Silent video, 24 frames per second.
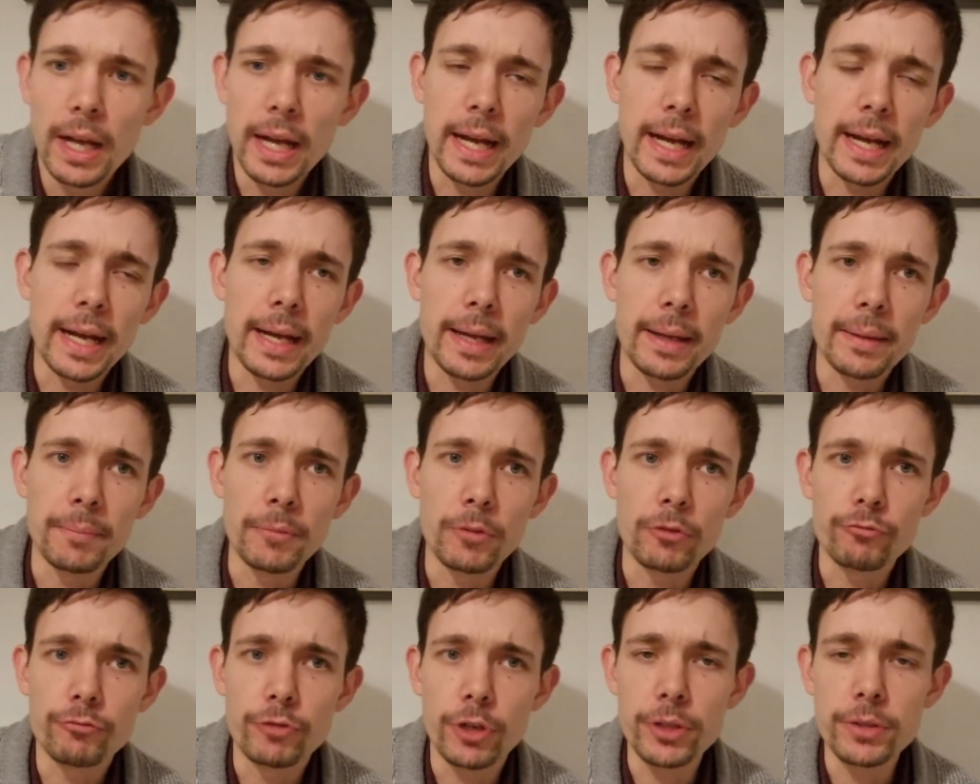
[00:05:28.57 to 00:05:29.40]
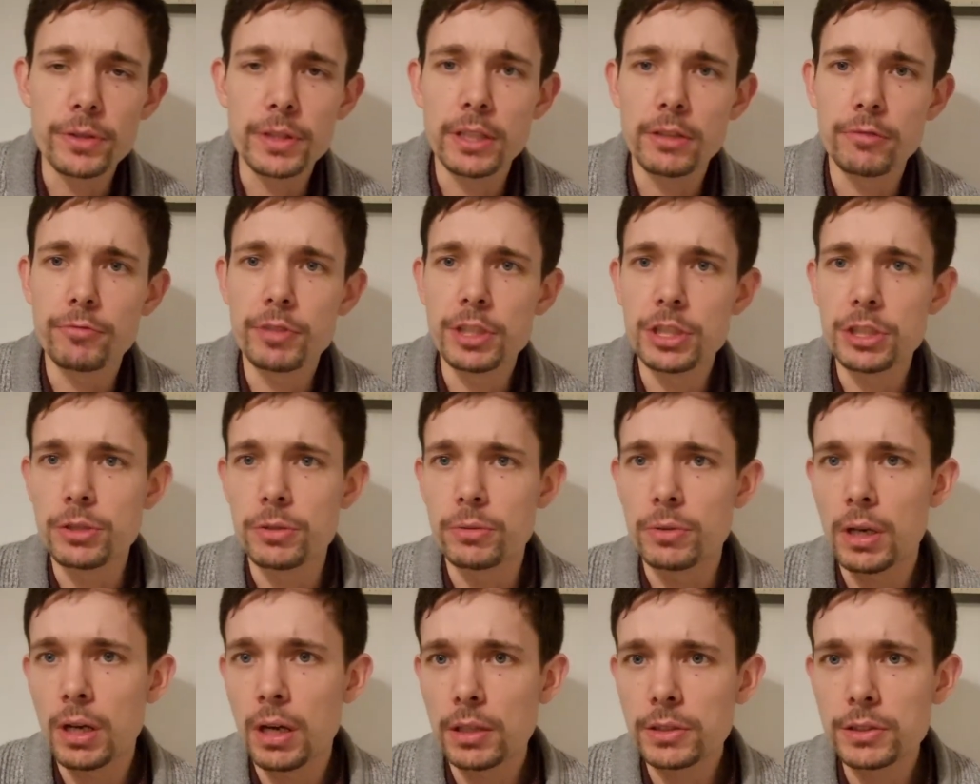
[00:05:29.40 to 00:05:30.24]
um, wrote the
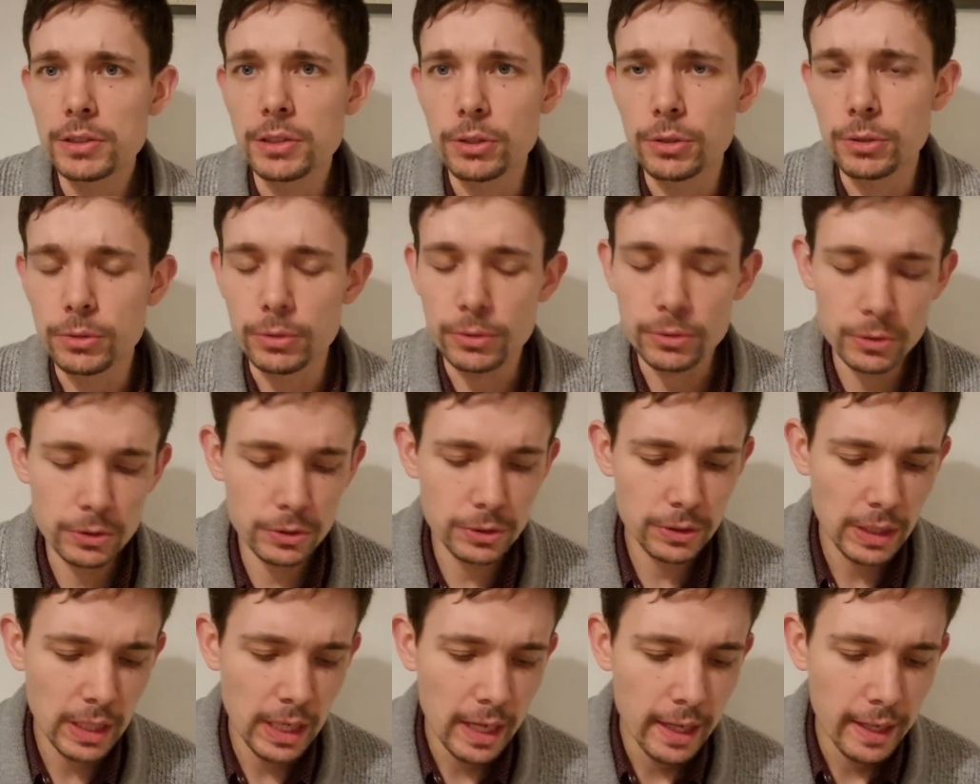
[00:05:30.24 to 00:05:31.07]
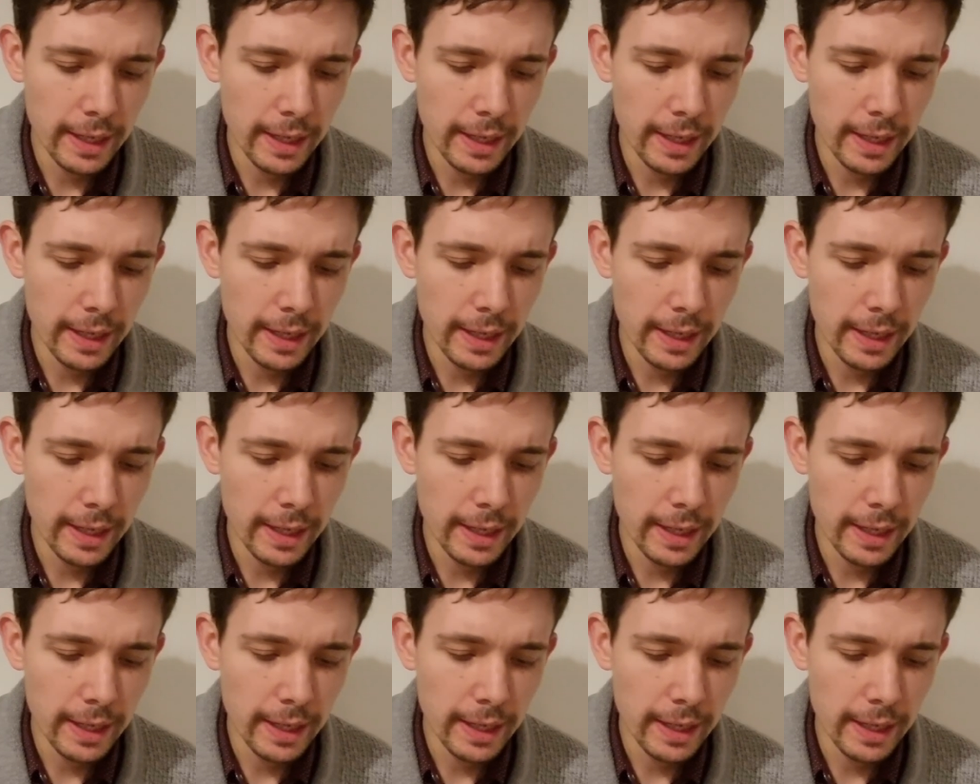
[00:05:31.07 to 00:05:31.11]
original articles,